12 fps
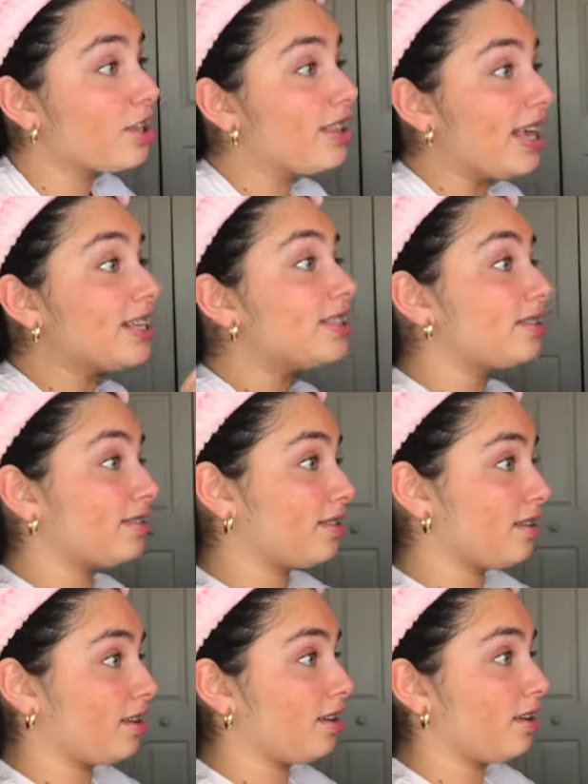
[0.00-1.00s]
This,
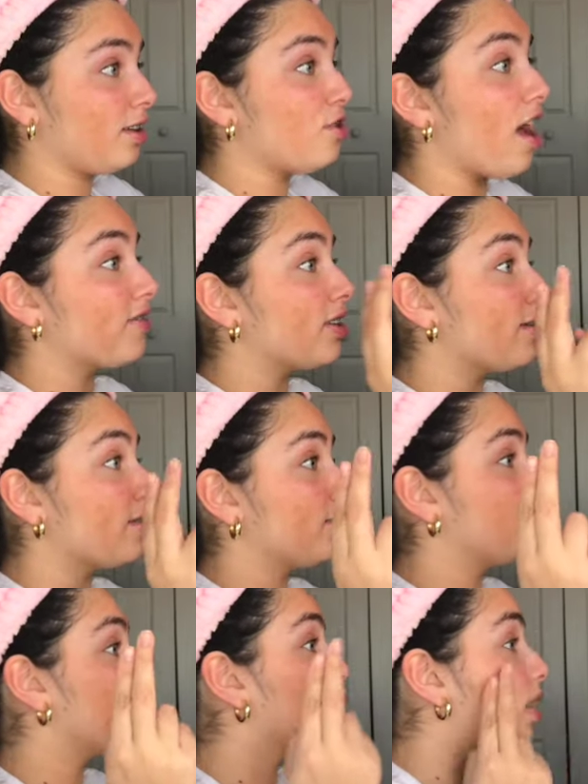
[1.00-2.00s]
you have to
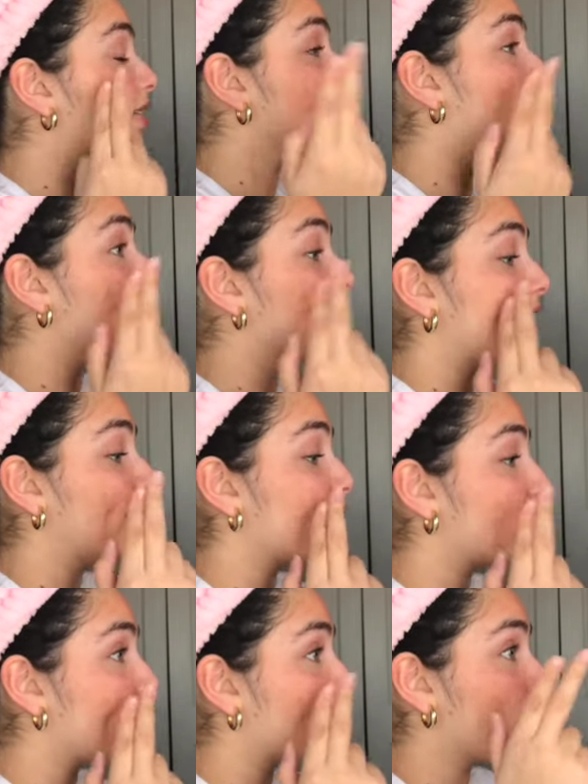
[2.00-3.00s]
do one dot, blend it
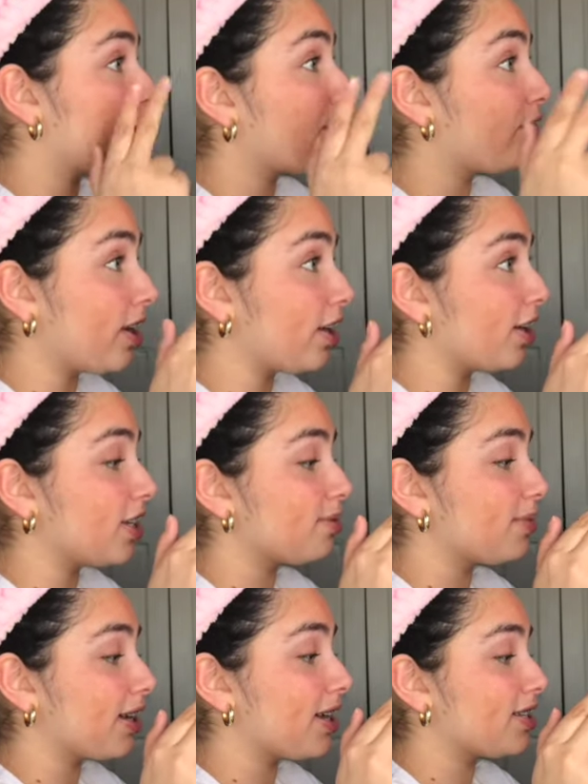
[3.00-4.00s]
quick with your fingers
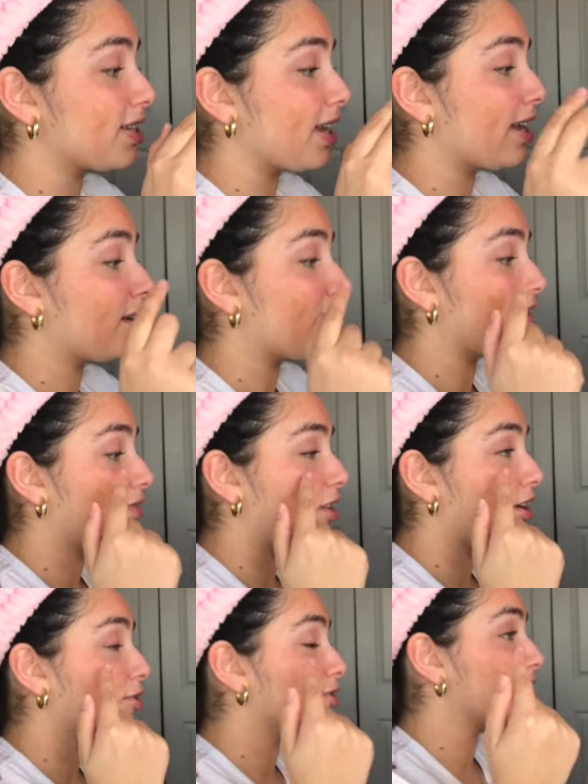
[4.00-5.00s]
because it, if
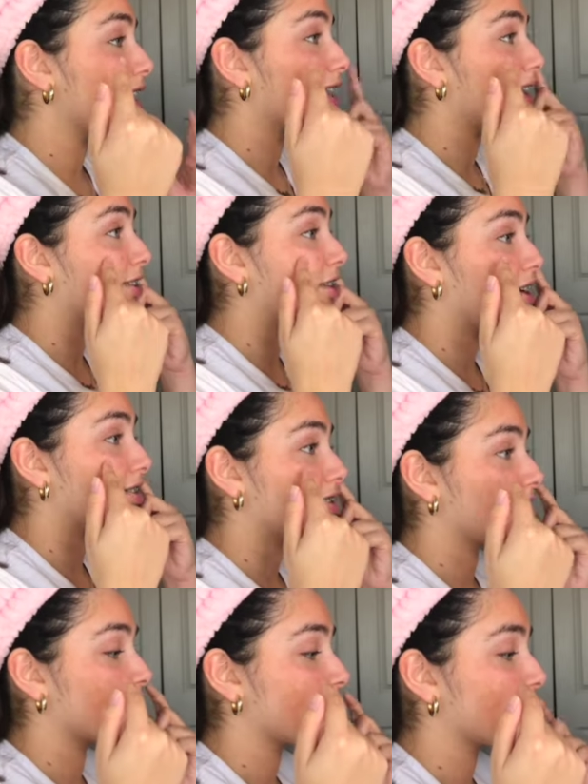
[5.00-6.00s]
not, it'll stay like
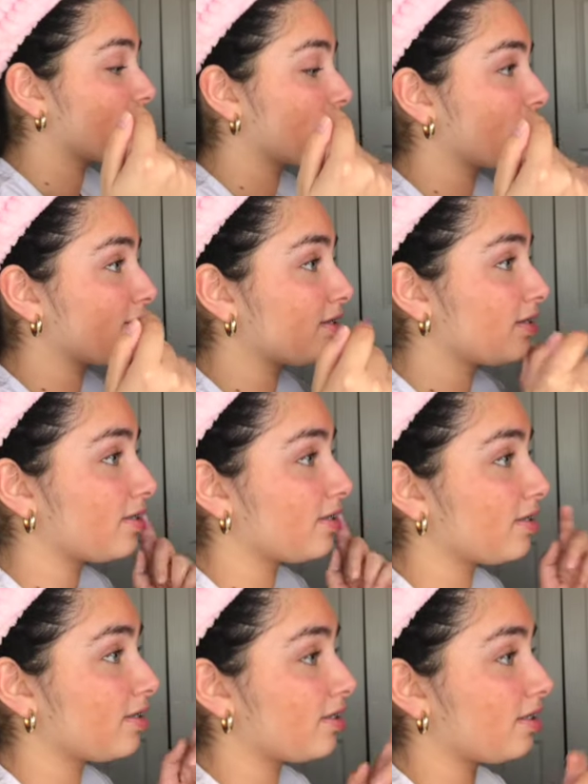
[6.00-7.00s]
dots.
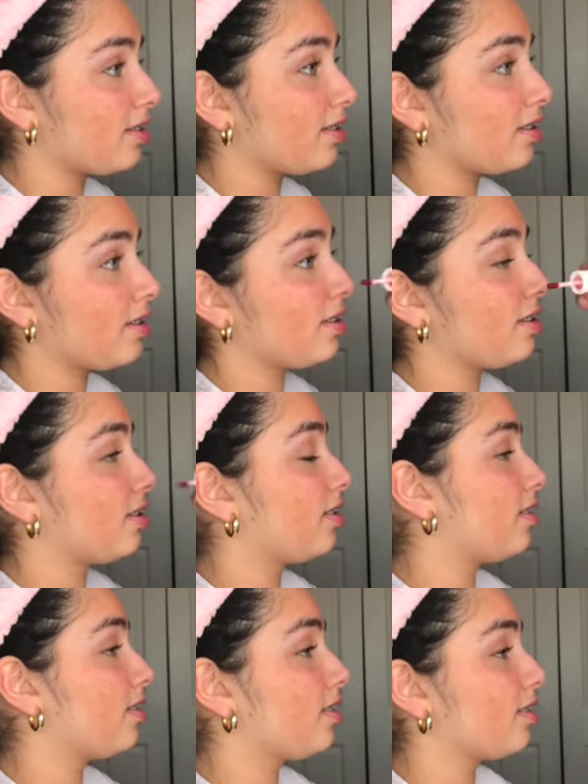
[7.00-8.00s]
So what?
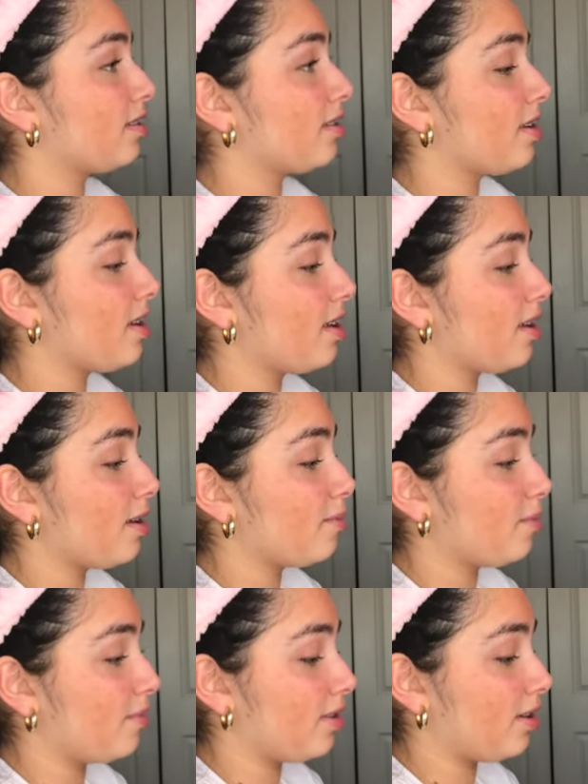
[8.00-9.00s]
Dot and then
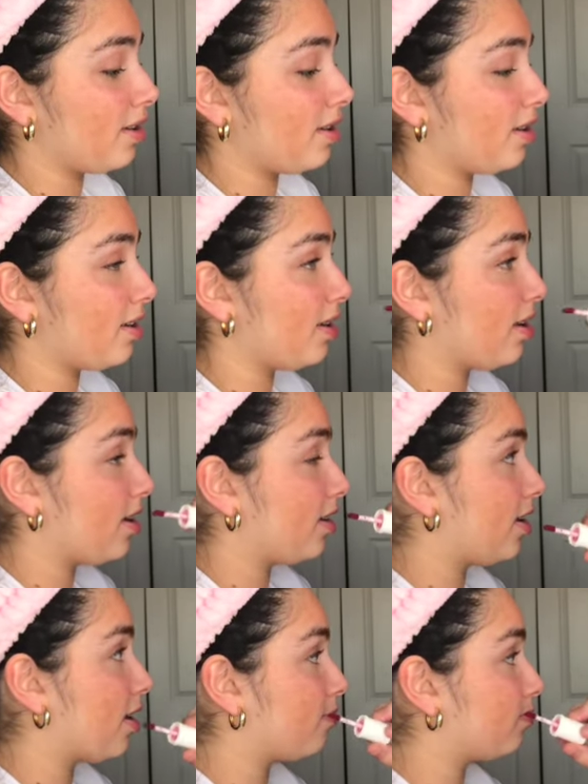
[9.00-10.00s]
wipe in your face?
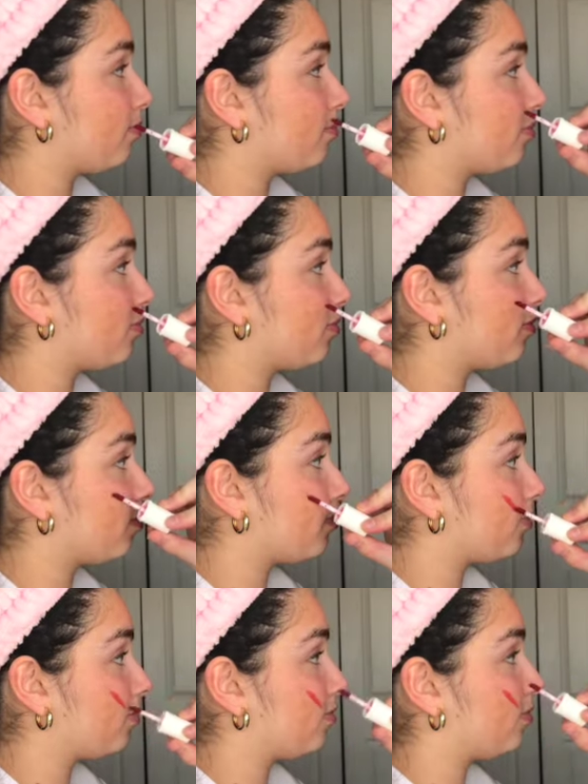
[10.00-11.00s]
Yep.
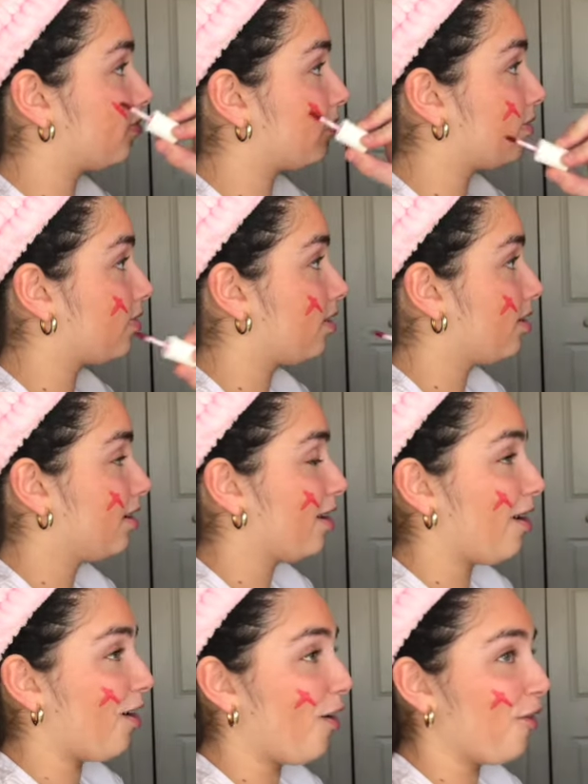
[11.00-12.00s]
X marks the
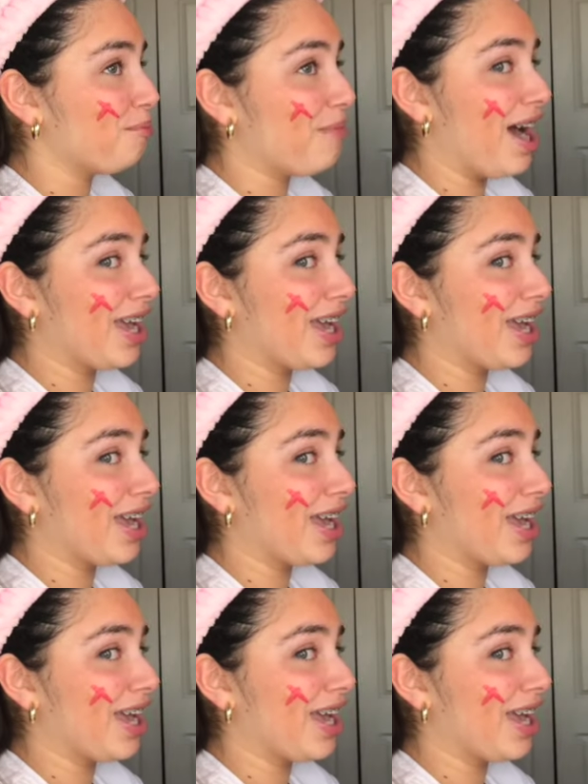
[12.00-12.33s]
spot